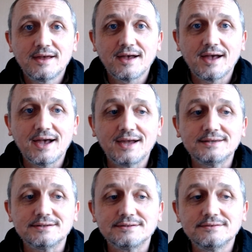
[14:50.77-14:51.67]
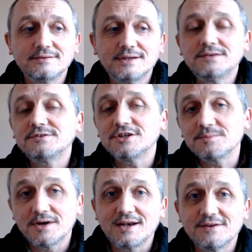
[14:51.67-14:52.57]
And even though you
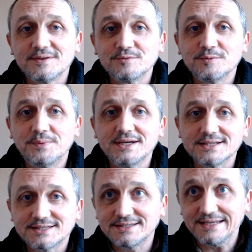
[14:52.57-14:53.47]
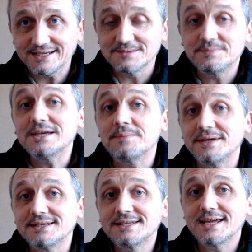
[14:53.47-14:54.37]
might love them to bits, it can be a bit
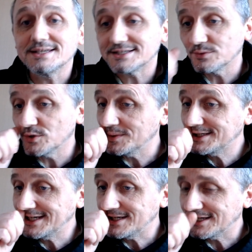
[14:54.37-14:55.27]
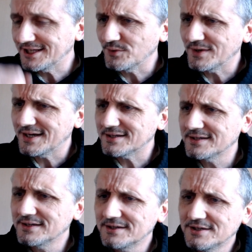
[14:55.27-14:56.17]
intense. So what we did, I think we had
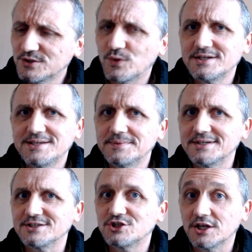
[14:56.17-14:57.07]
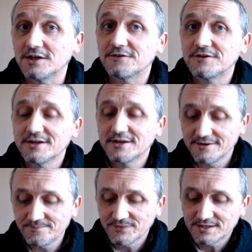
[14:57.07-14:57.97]
20-minute shift.
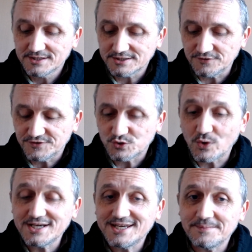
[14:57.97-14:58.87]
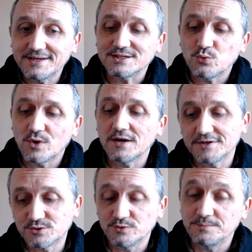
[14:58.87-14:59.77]
So for 20 minutes, one of
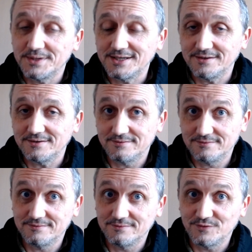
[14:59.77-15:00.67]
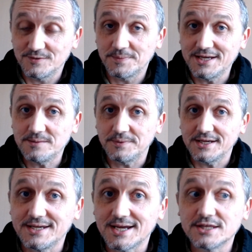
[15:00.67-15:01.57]
us would be with the
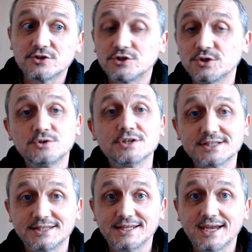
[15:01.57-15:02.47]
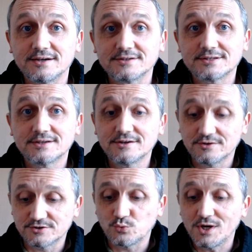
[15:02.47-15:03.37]
baby other two are doing something else,
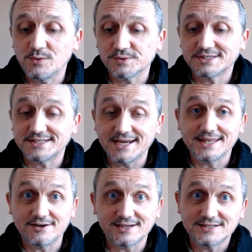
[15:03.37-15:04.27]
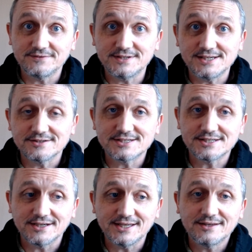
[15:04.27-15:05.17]
because where we were staying, there are activities on
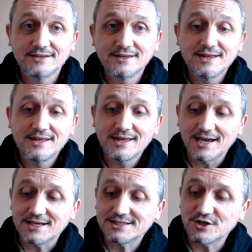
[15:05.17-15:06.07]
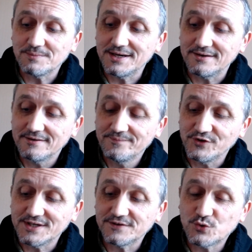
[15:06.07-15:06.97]
site. And so it meant you'd
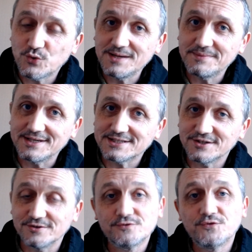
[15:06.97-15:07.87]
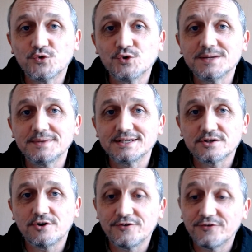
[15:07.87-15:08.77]
have 20 minutes on and 40 minutes
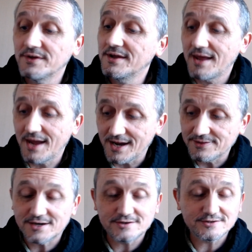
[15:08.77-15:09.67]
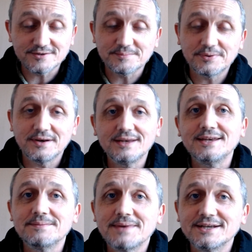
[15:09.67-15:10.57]
off. And that was completely
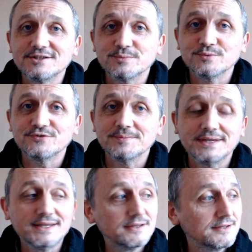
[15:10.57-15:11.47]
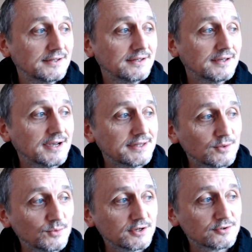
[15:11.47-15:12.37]
manageable for me. And that
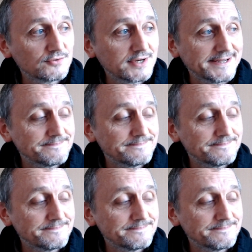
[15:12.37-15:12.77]
worked all right.